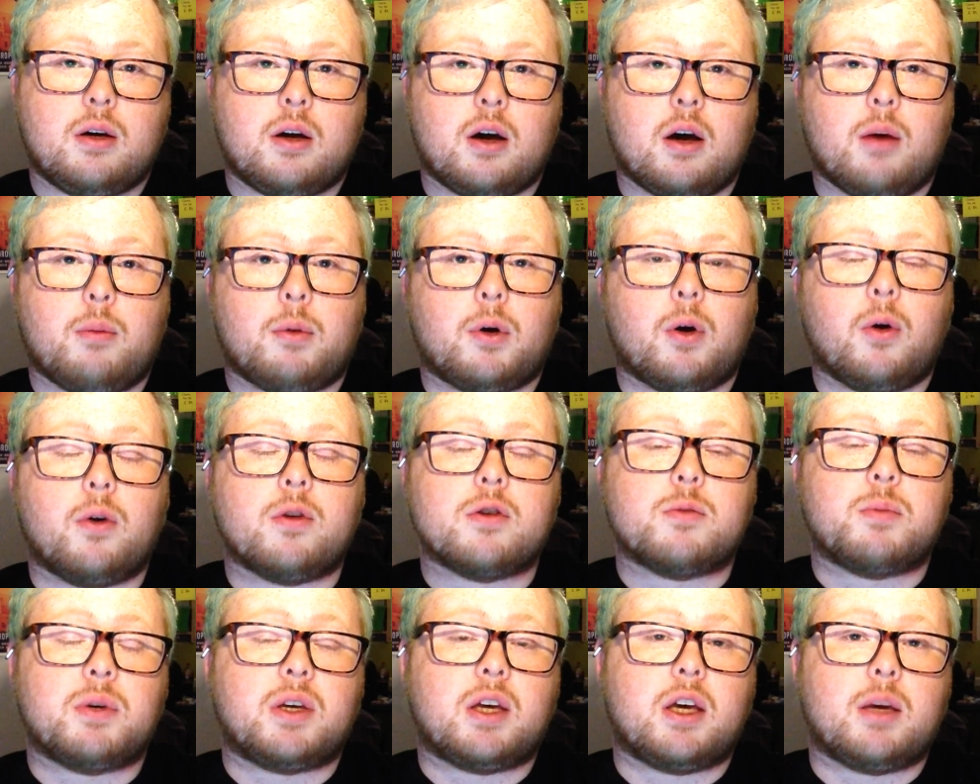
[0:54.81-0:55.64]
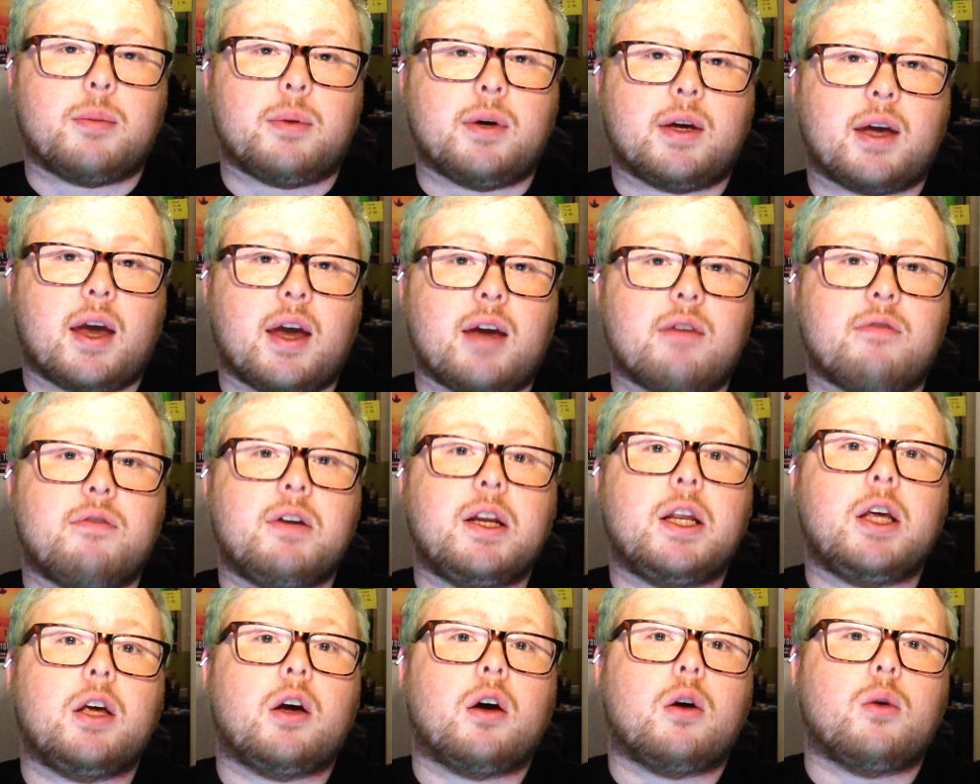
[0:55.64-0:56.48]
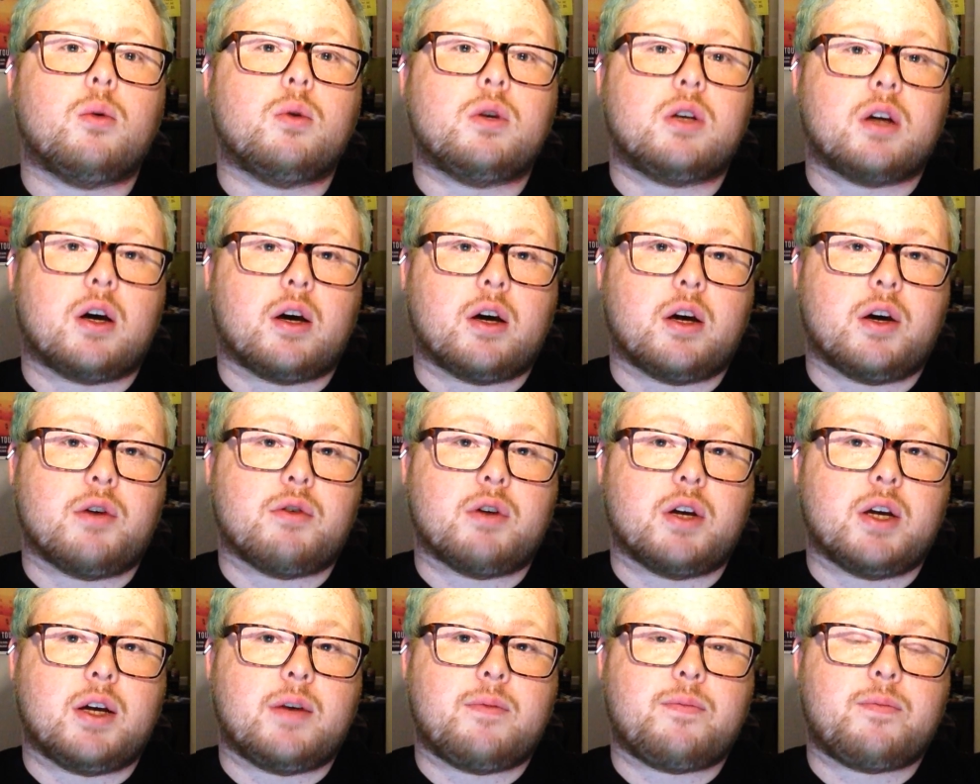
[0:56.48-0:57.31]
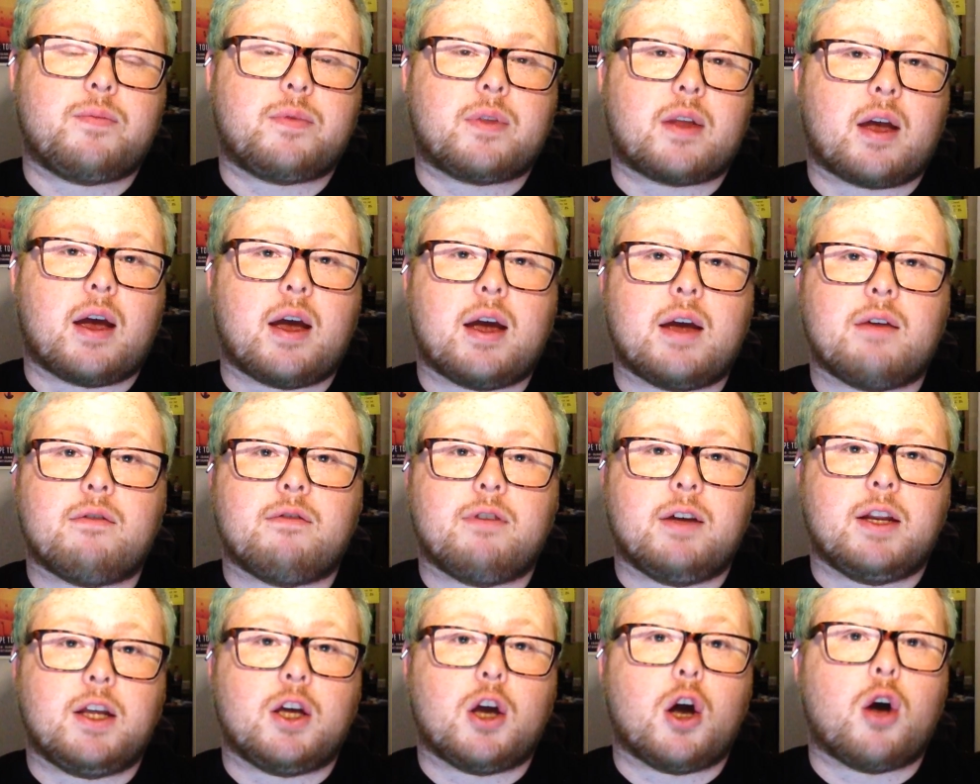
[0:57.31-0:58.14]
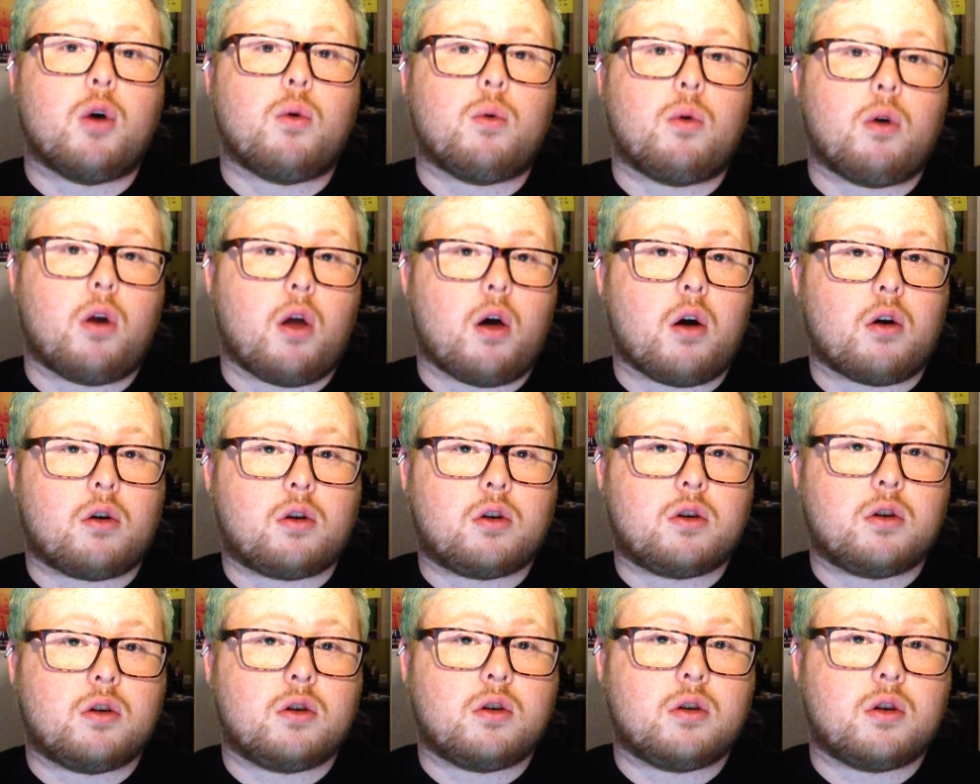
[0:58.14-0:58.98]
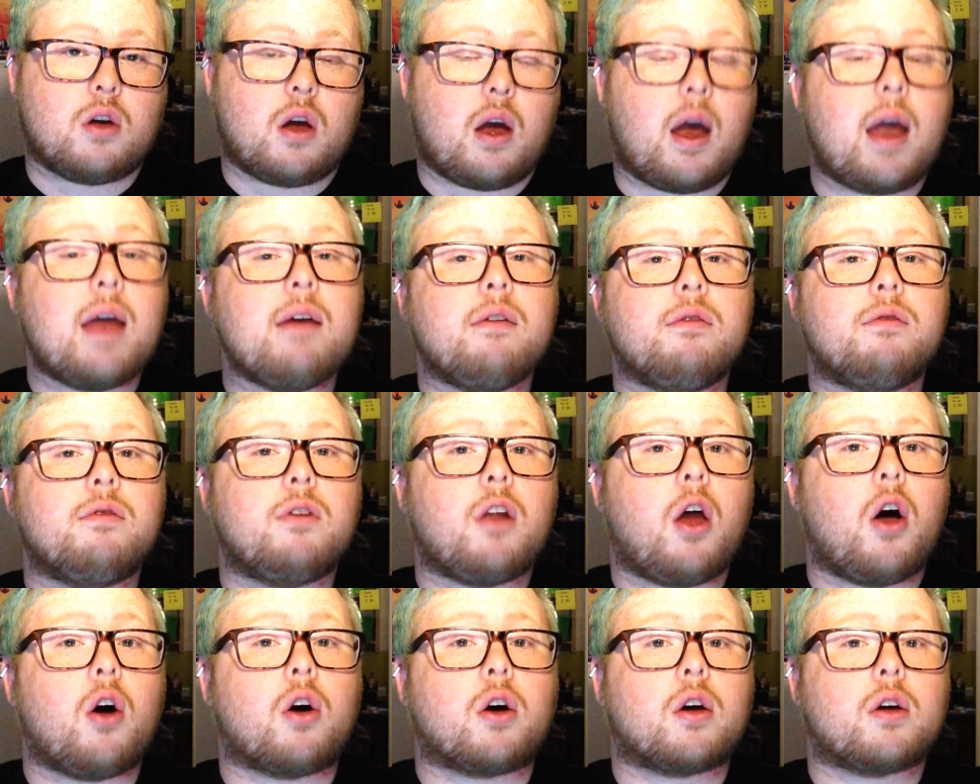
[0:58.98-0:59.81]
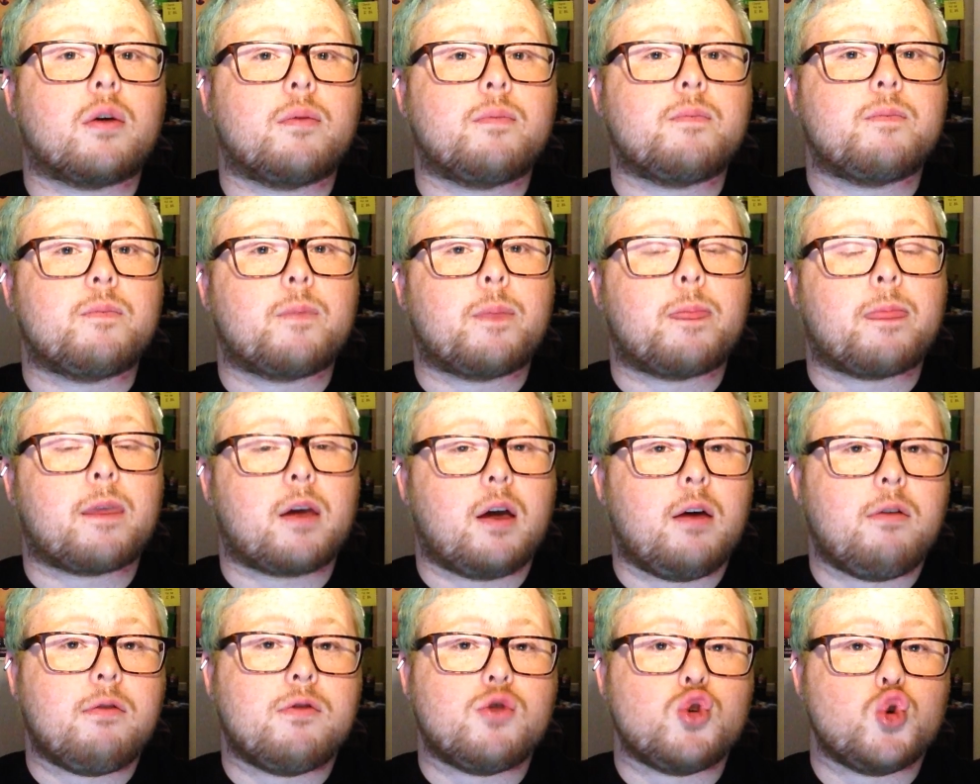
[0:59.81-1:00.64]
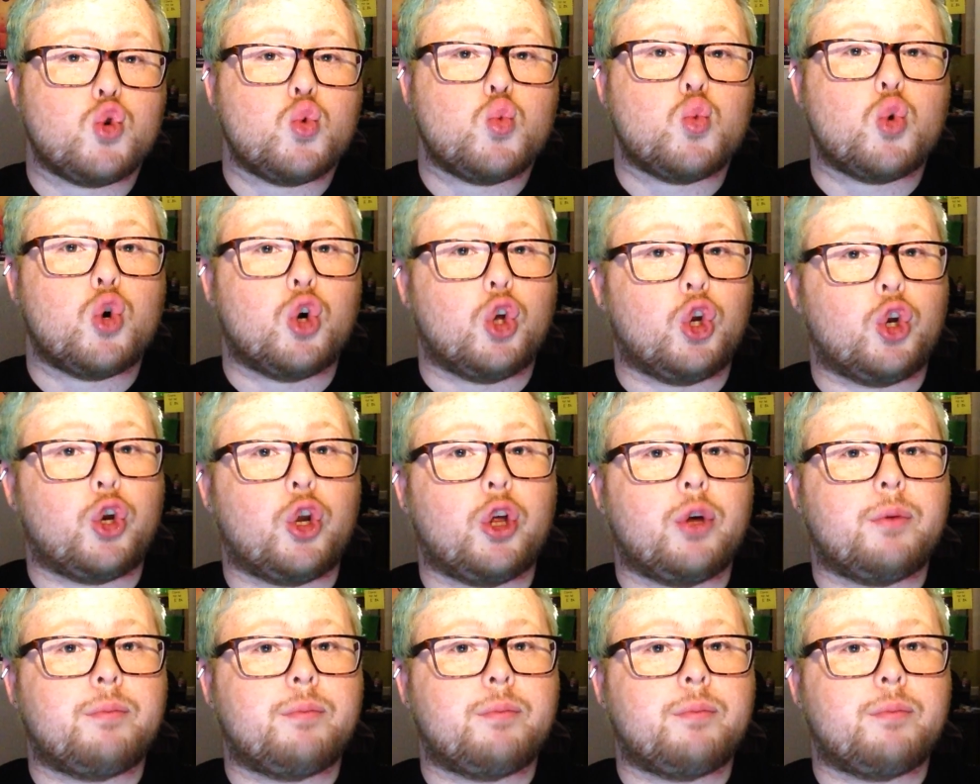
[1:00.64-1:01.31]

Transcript: I'm going to be keeping a video diary, a video log, a vlog, if you would,